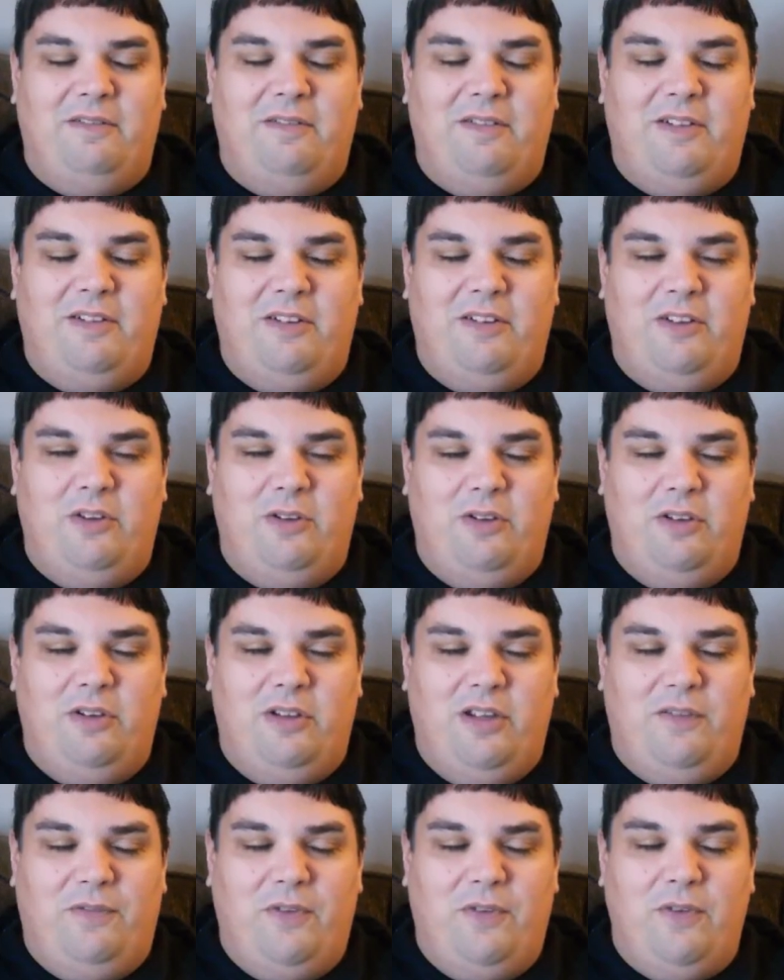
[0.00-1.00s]

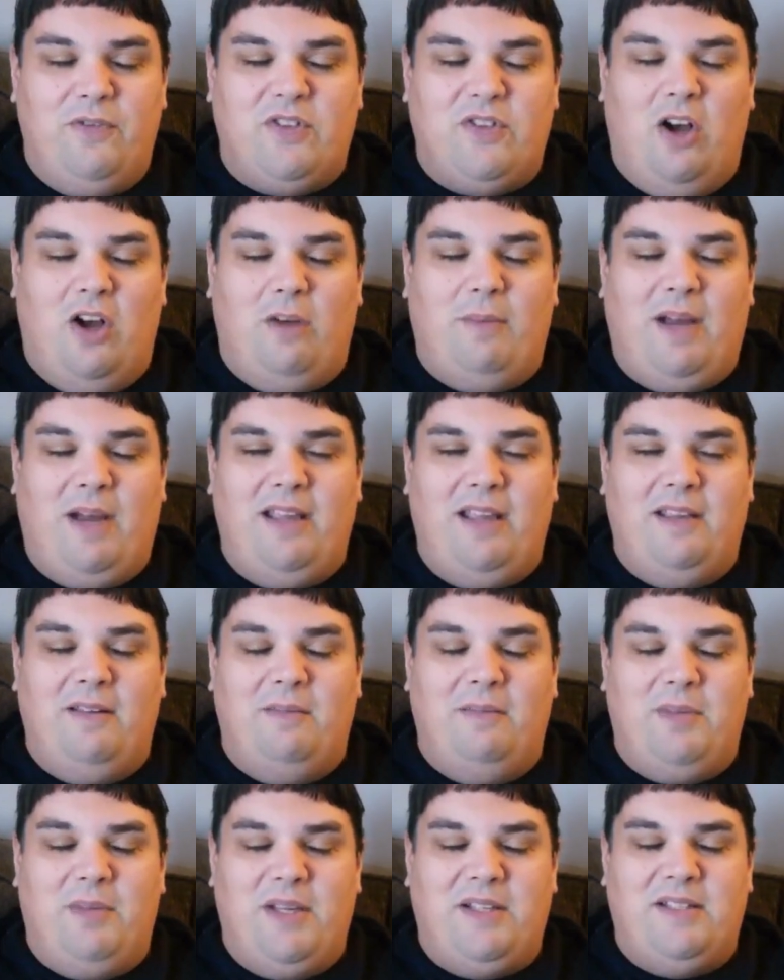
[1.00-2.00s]
if you saw my
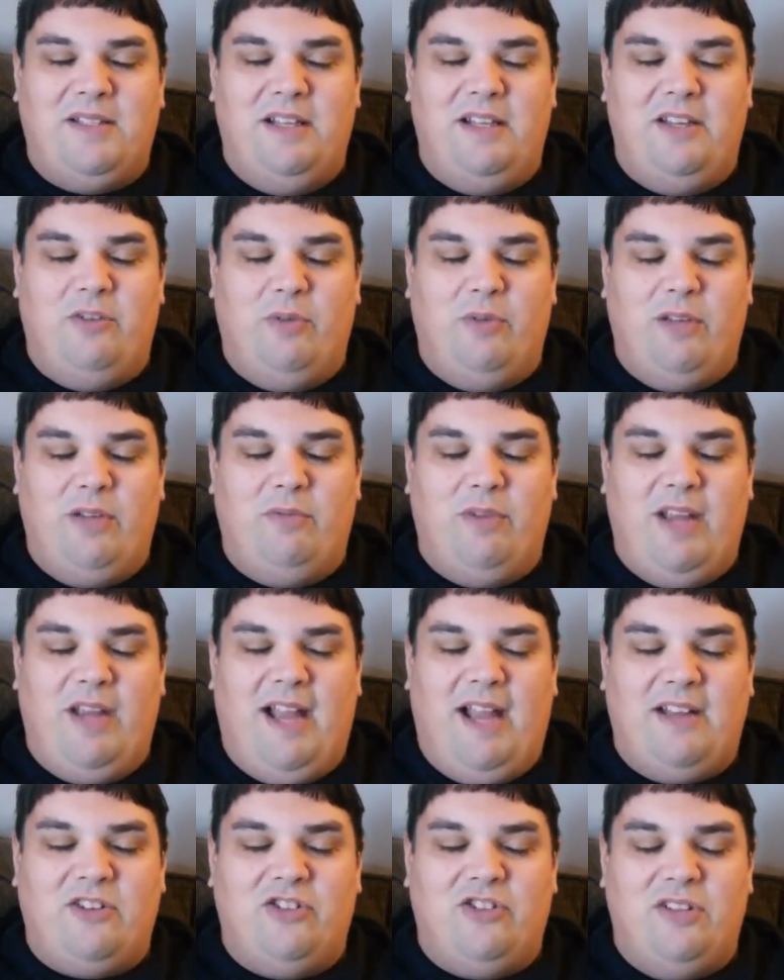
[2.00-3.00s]
Big City Green
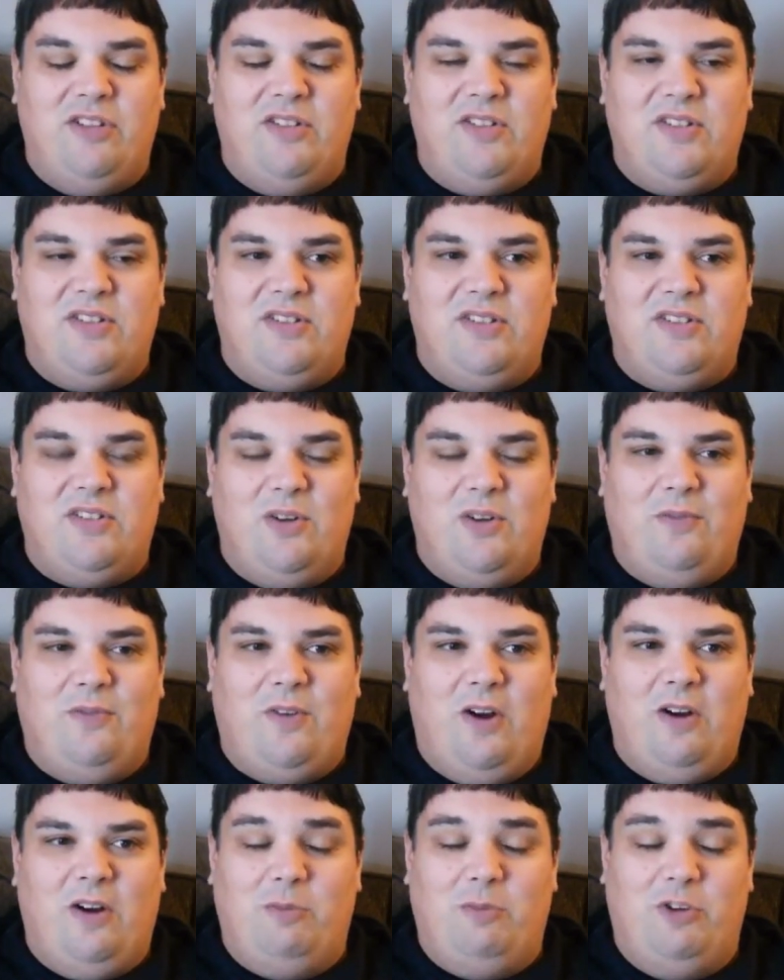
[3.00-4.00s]
reactions so
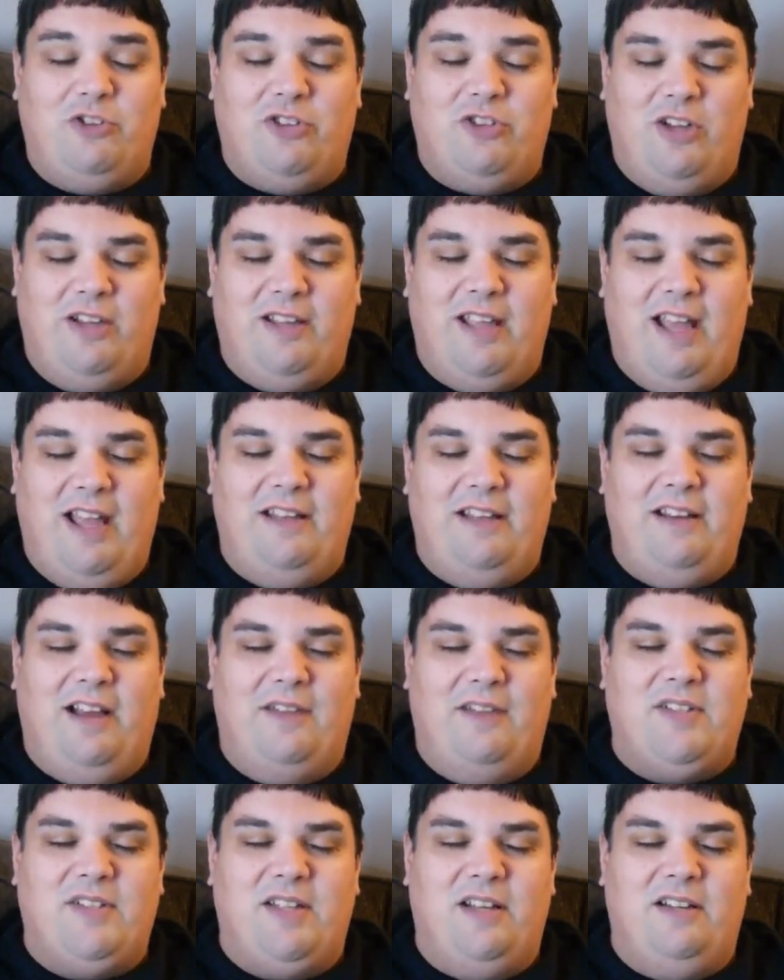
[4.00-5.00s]
far, which again,
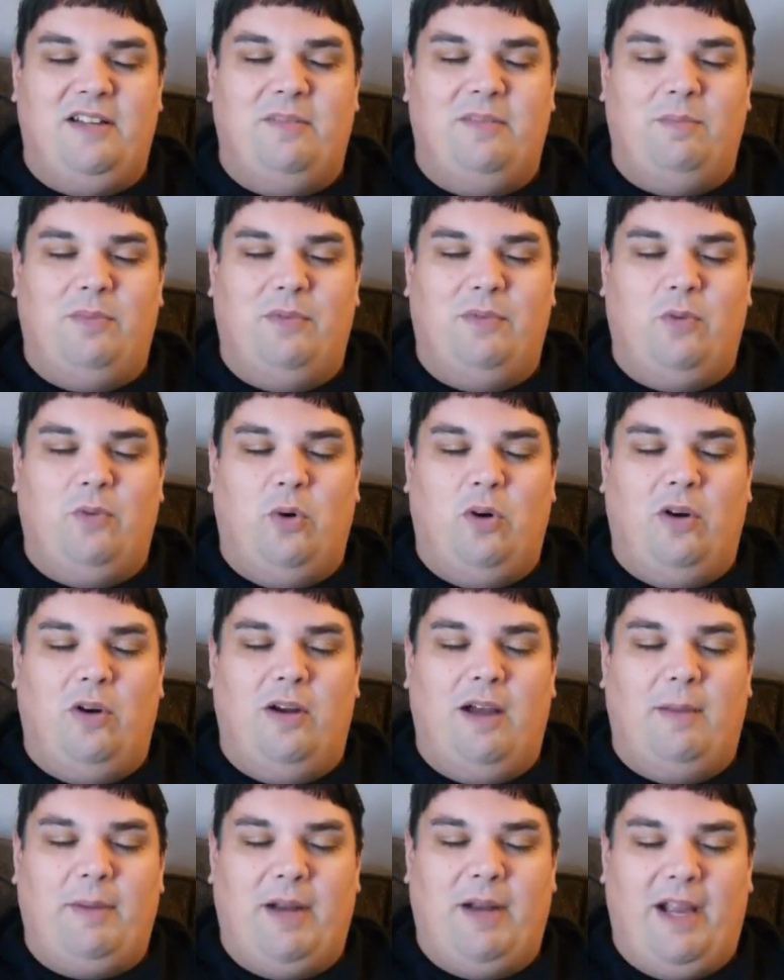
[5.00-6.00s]
I've stated before,
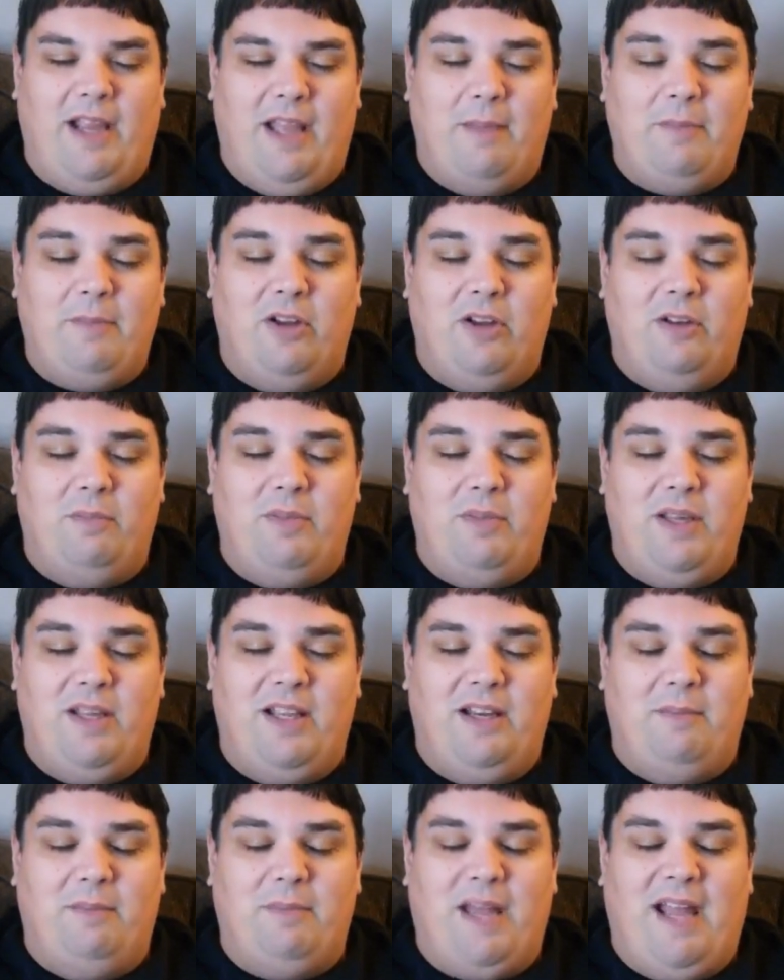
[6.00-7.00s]
but I am going to be
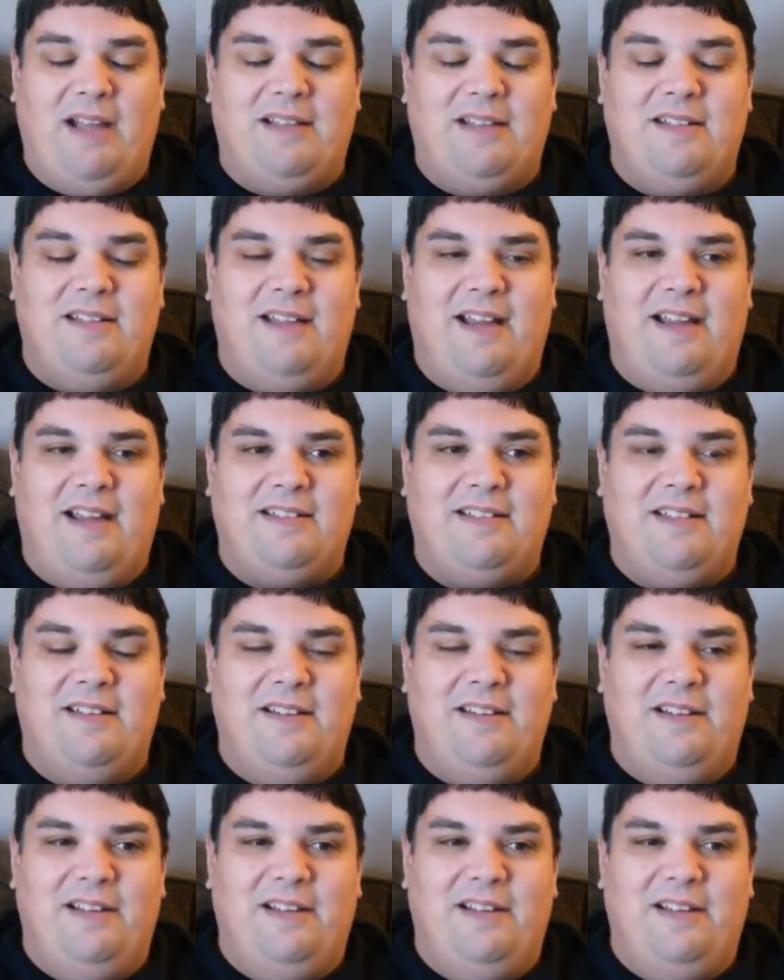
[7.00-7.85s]
getting back to that.